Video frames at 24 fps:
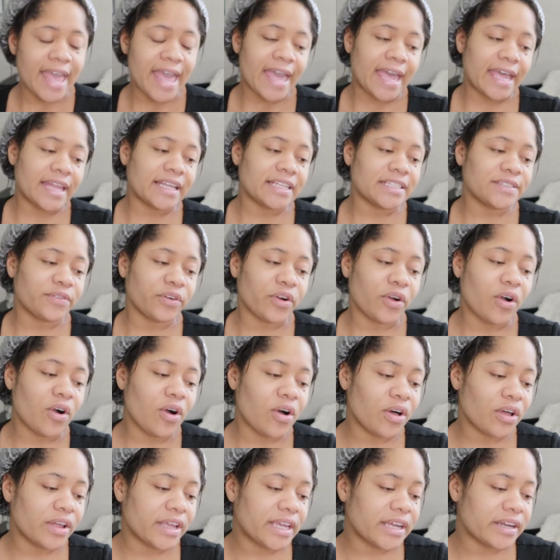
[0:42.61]
and it's for
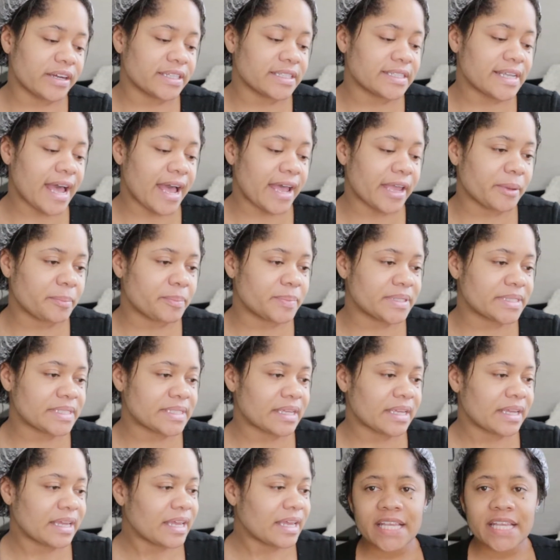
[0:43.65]
all hair types.